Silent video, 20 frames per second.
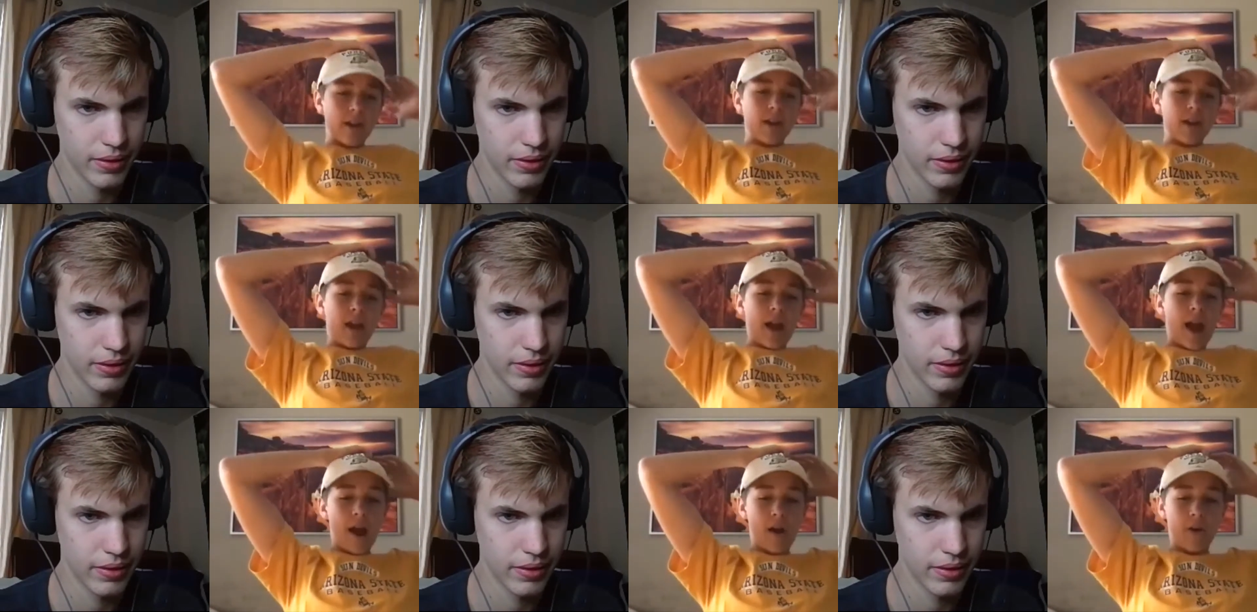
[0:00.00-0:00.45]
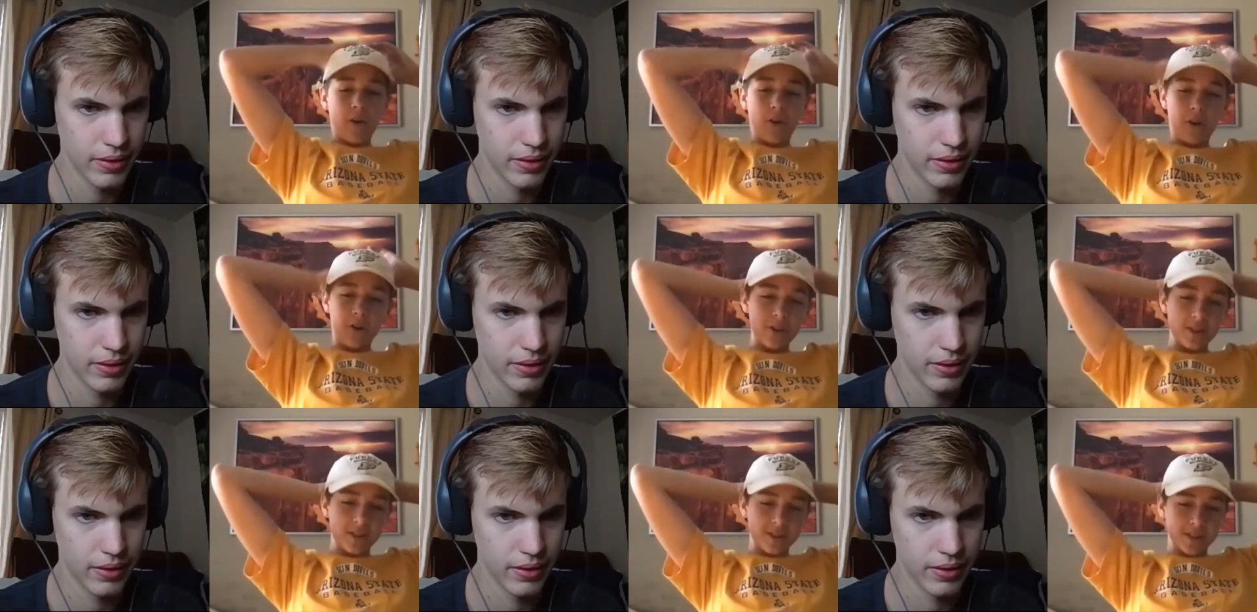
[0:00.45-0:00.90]
Speaker 1: how
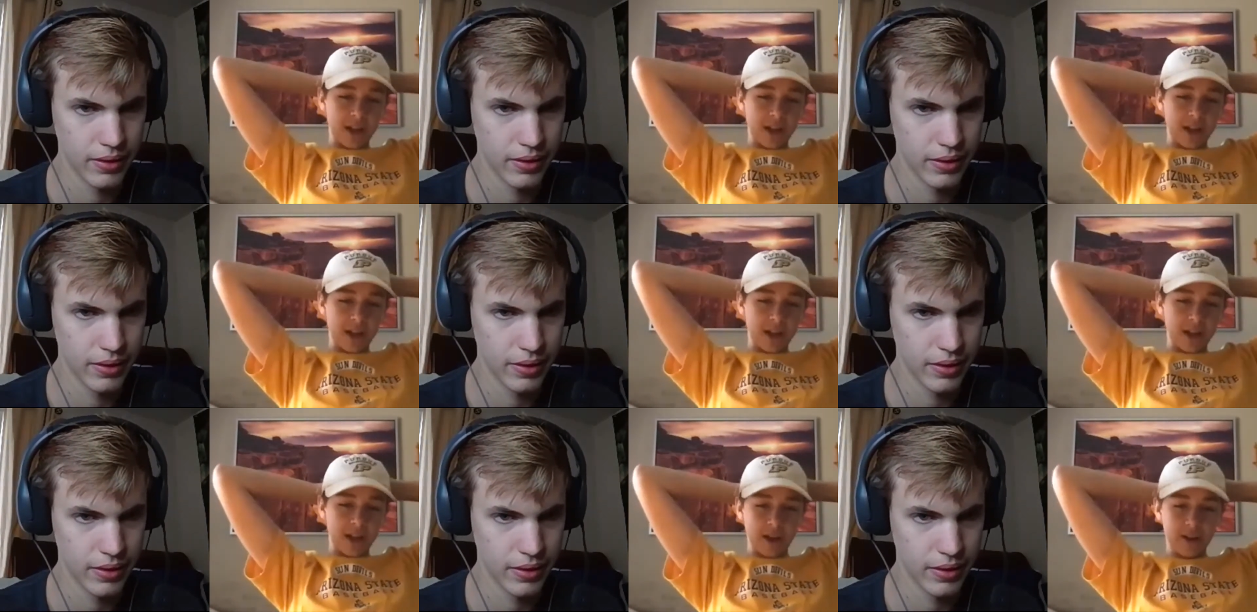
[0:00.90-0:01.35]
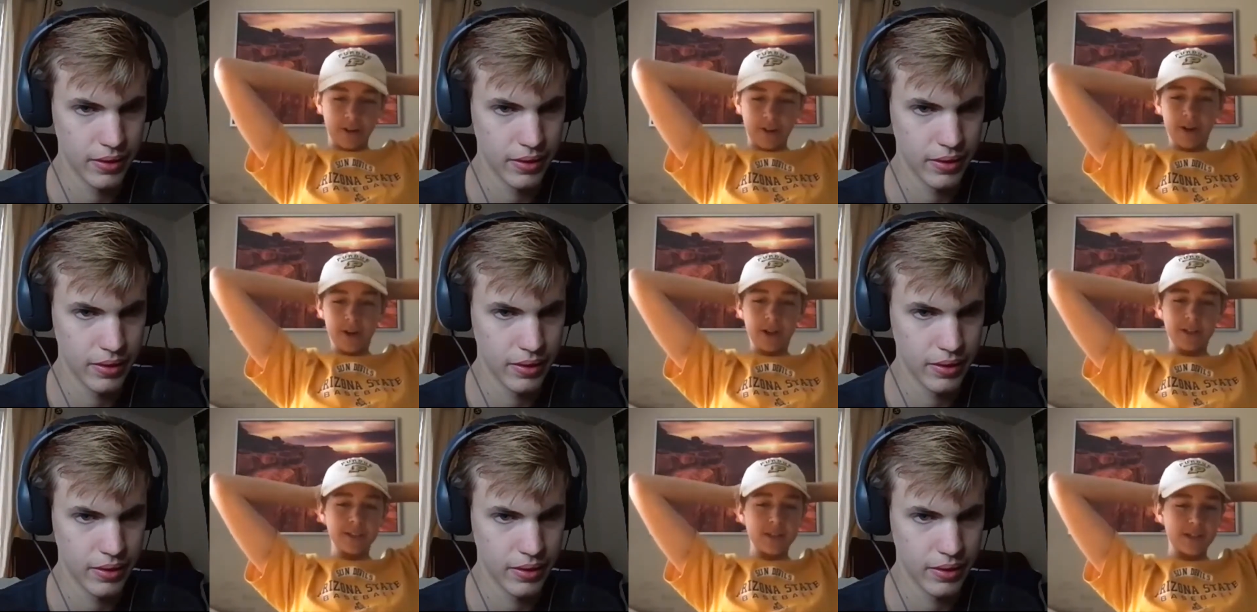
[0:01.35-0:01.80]
good the Snyder
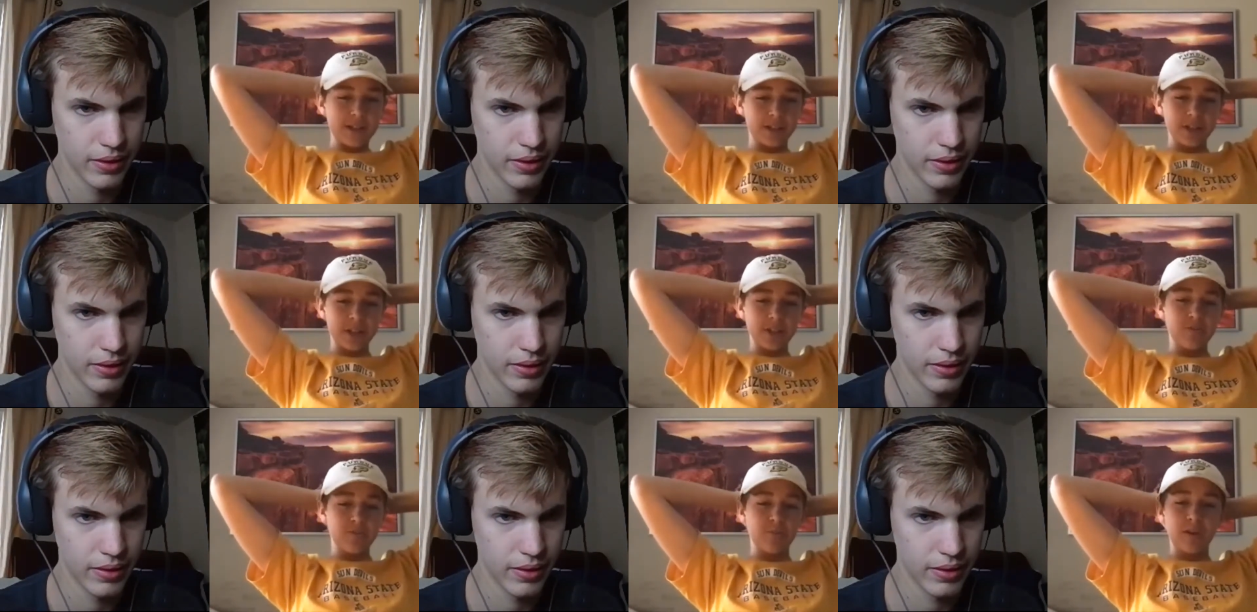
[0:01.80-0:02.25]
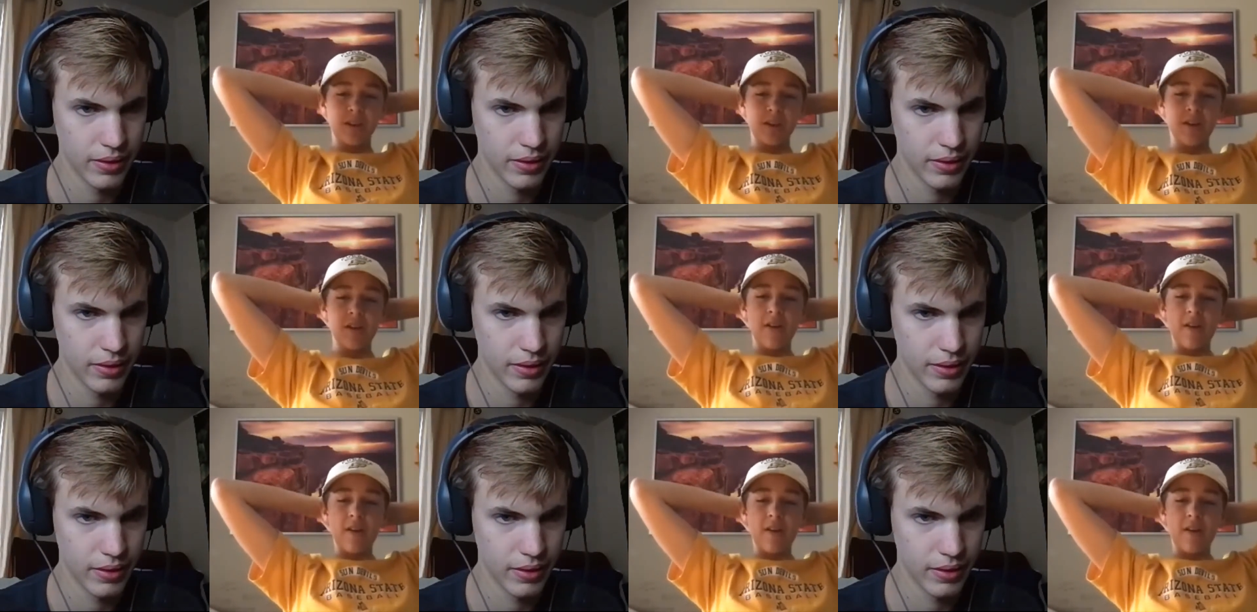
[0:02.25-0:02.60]
Cut is actually going to be.